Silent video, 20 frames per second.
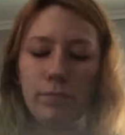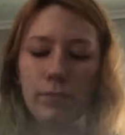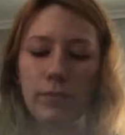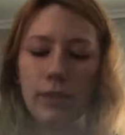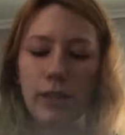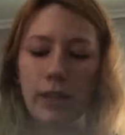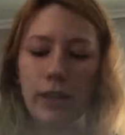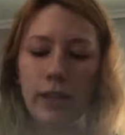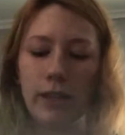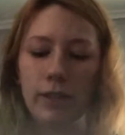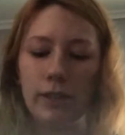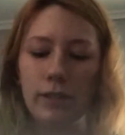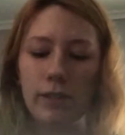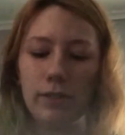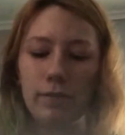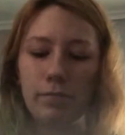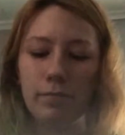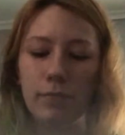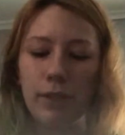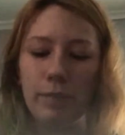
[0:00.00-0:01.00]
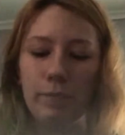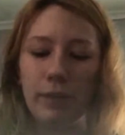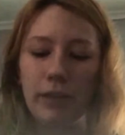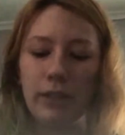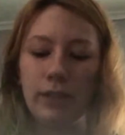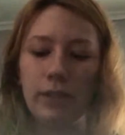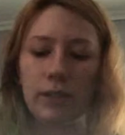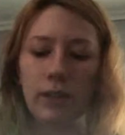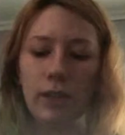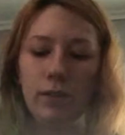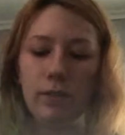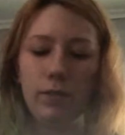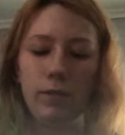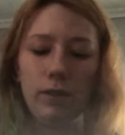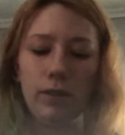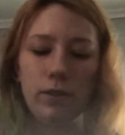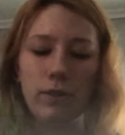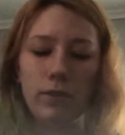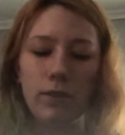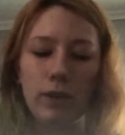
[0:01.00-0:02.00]
it may slow
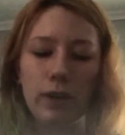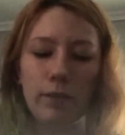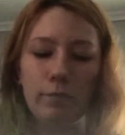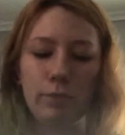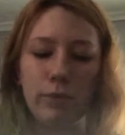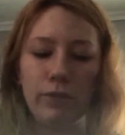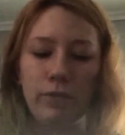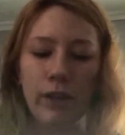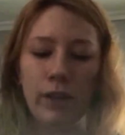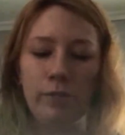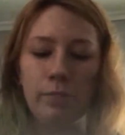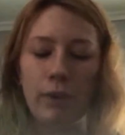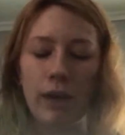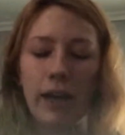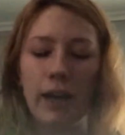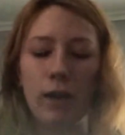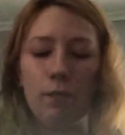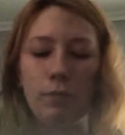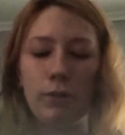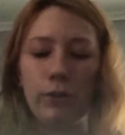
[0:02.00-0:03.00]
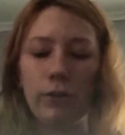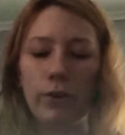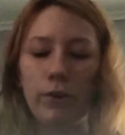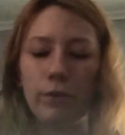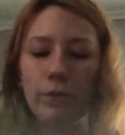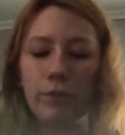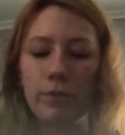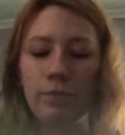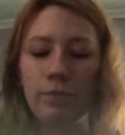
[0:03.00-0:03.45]
or prevent pineapple growth.